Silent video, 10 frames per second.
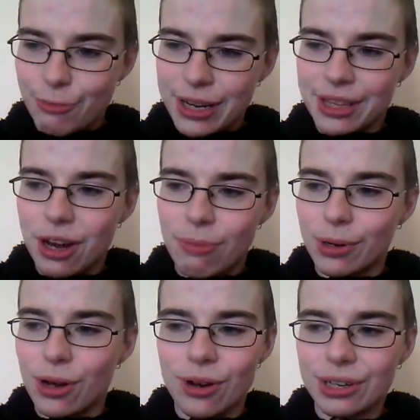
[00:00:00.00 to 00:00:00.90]
with
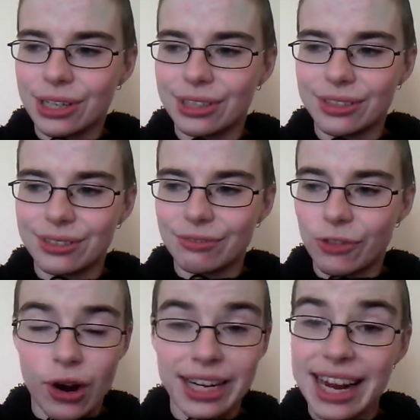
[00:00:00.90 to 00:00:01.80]
art block
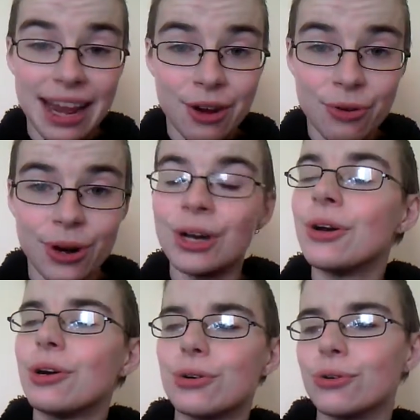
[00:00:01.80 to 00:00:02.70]
right now,
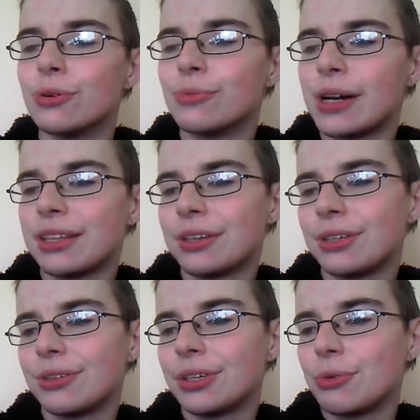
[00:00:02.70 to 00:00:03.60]
or whether
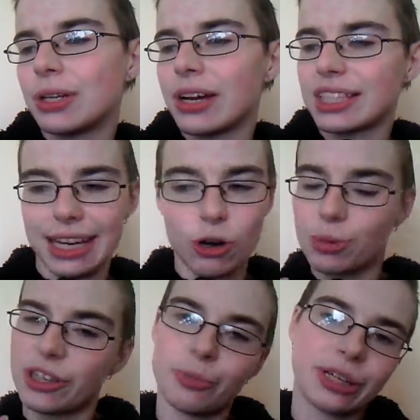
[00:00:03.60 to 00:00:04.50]
you would like to
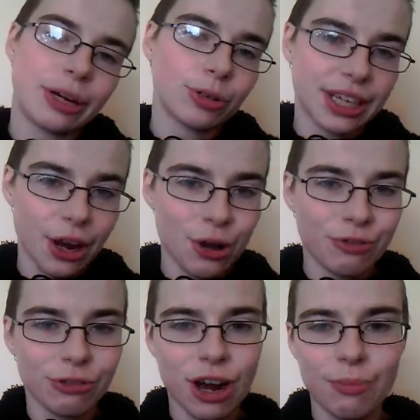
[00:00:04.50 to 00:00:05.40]
help someone else get
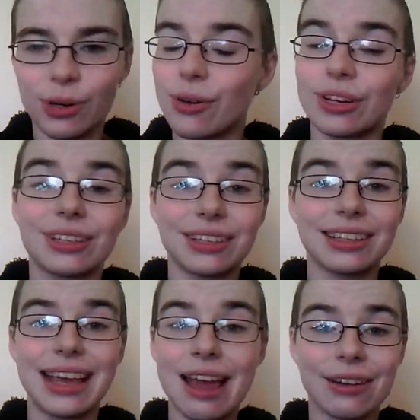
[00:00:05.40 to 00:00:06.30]
over art block.
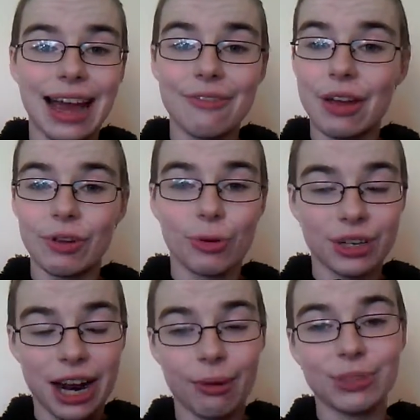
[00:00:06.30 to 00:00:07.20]
Have
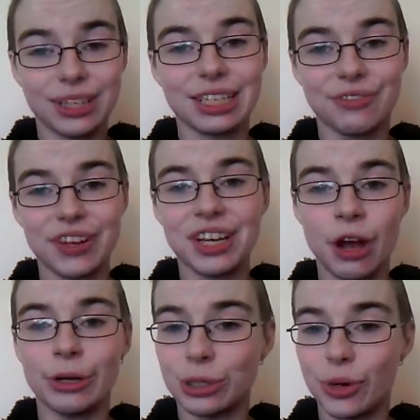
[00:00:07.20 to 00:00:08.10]
everyone come to this
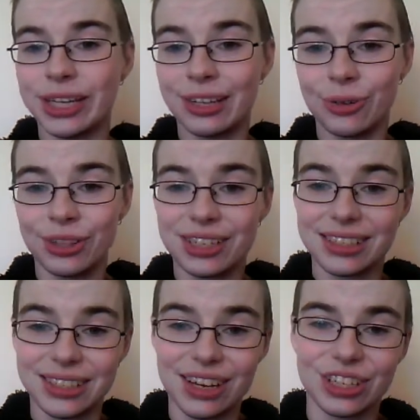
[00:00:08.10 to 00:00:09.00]
video and join in on the
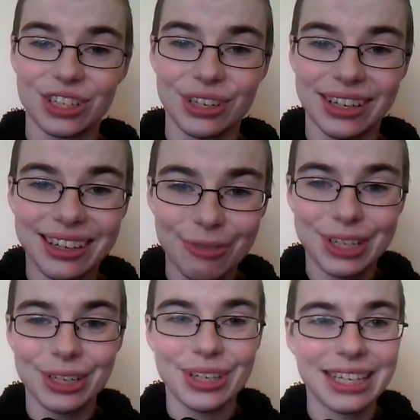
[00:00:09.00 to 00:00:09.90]
discussion,
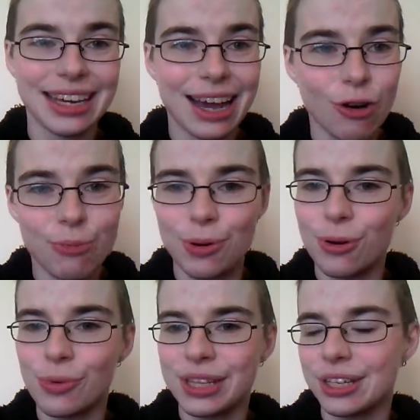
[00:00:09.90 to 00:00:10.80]
whether you need help
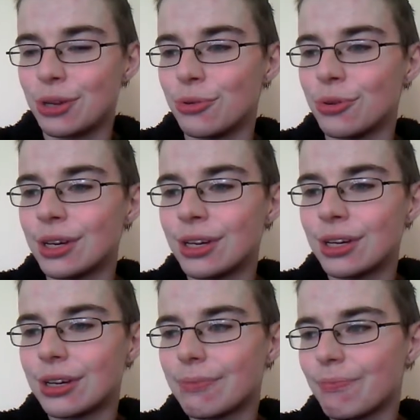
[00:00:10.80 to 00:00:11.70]
or whether you
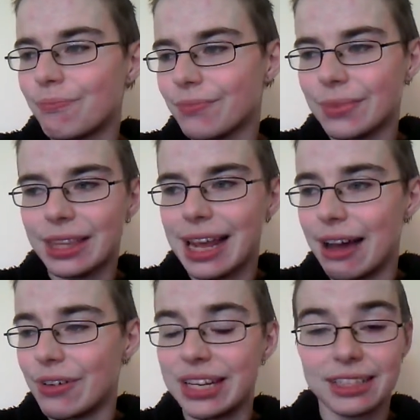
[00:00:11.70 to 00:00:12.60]

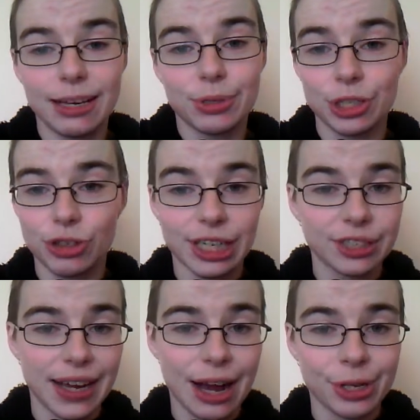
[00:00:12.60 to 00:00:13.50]
have any tips and
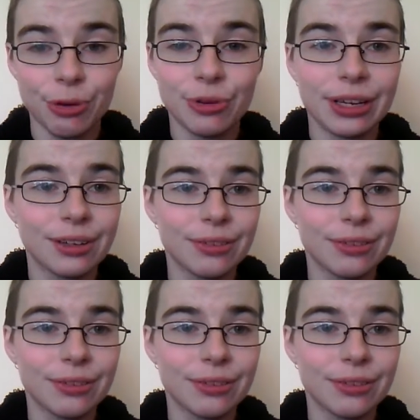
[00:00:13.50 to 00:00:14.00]
tricks for how you